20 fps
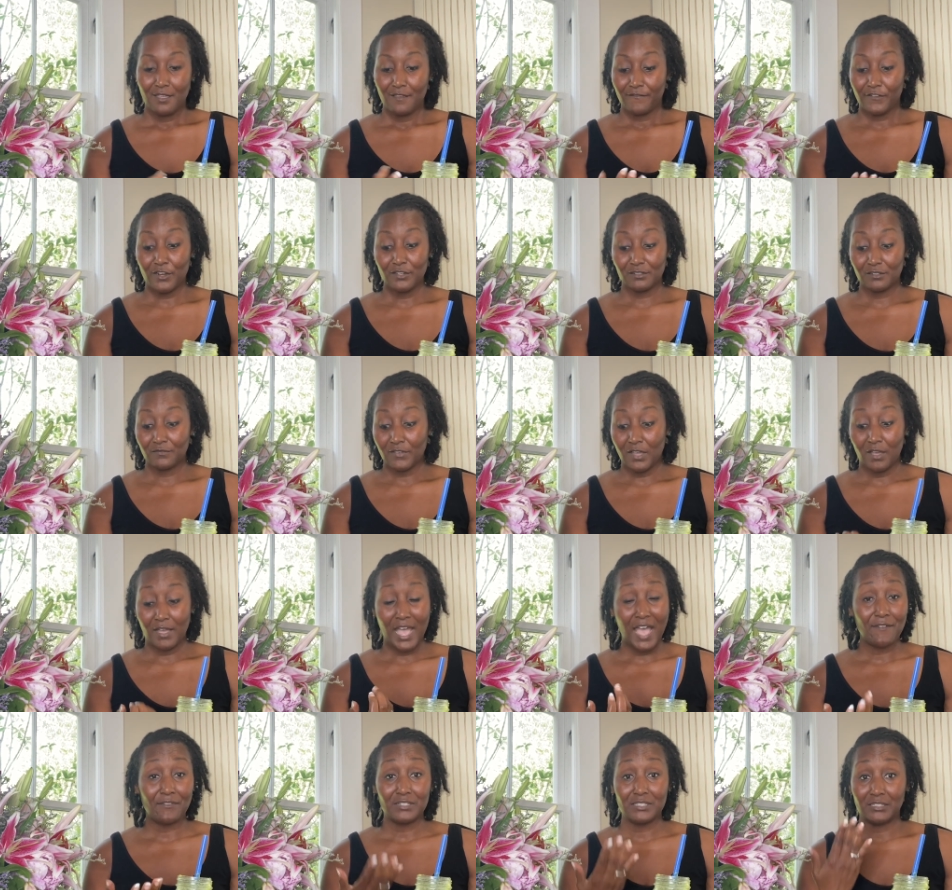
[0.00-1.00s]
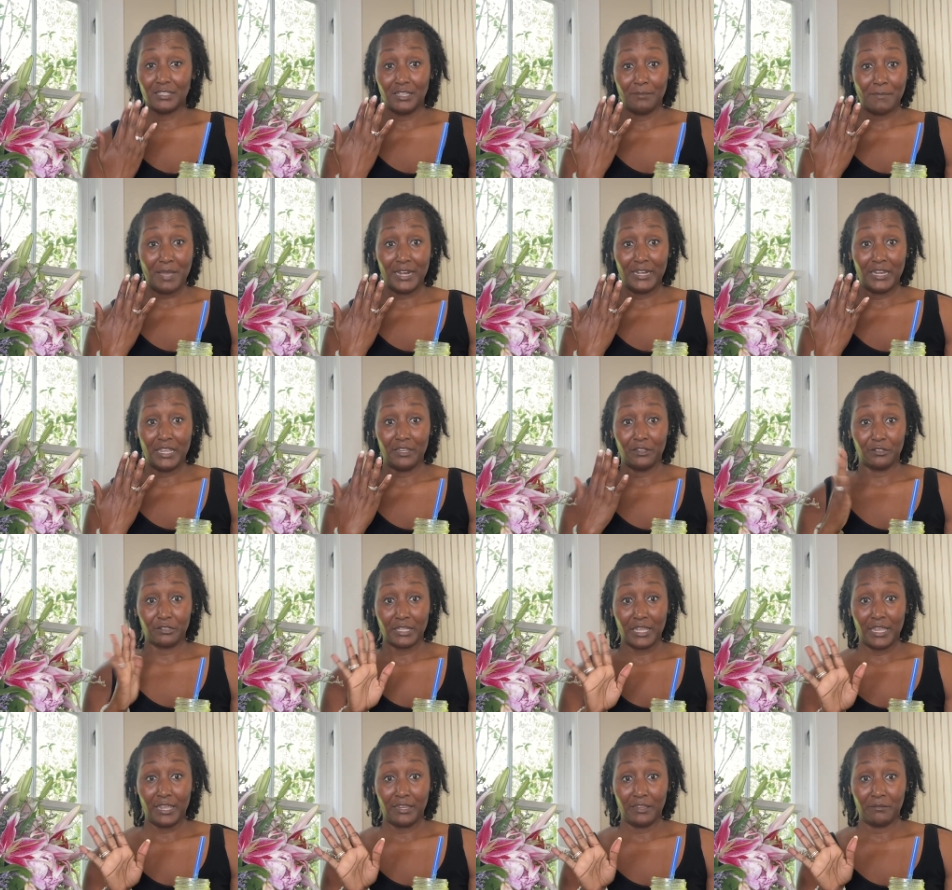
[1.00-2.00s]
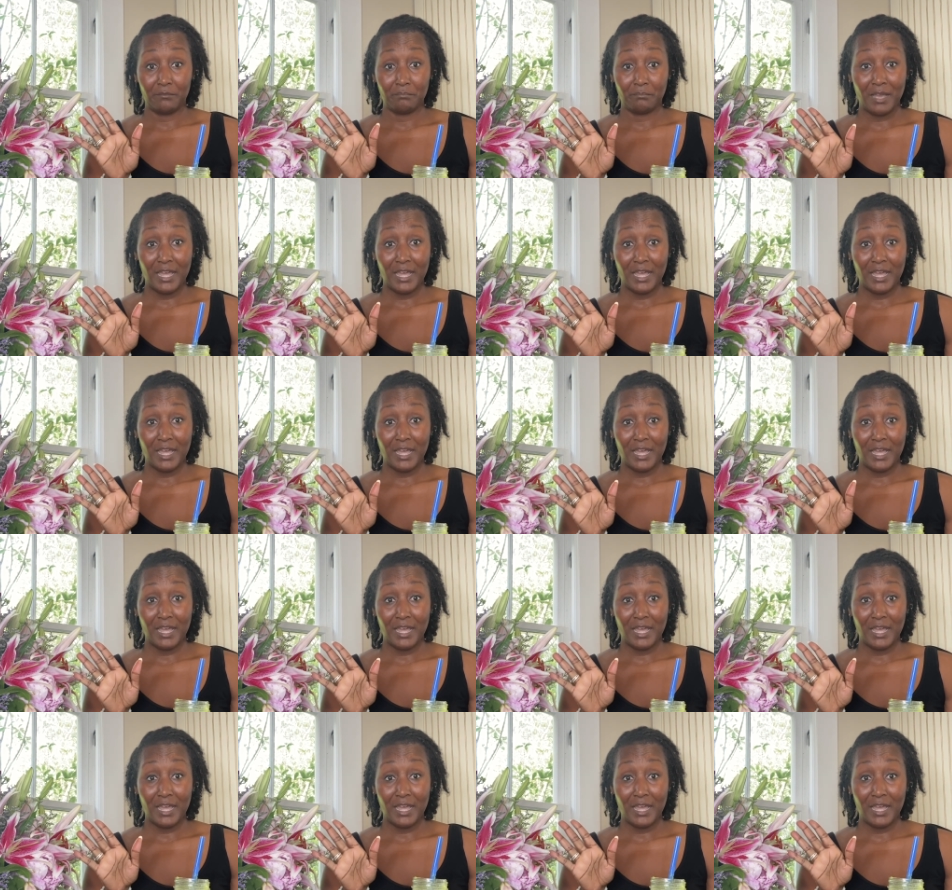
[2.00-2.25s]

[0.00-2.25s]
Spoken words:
First of all, obviously my nail game.